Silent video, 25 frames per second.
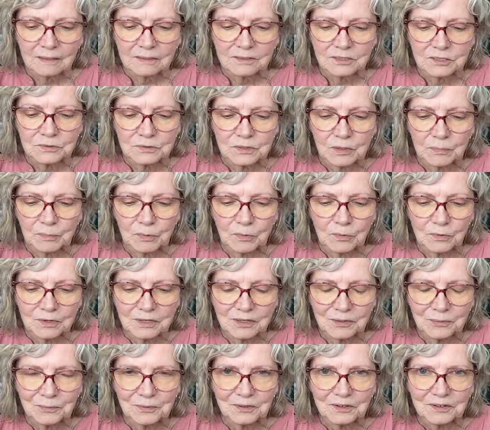to a
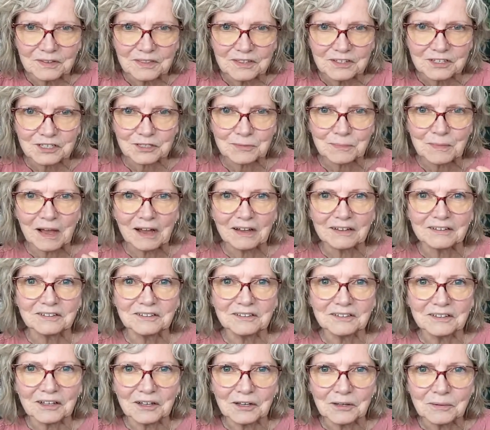point where the
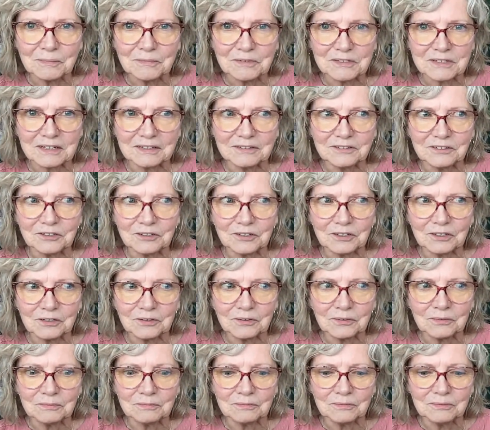smile comes and you
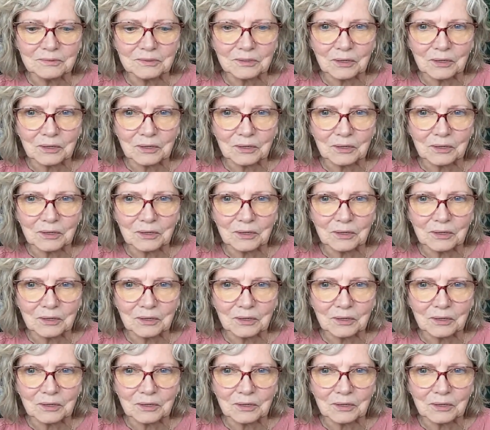can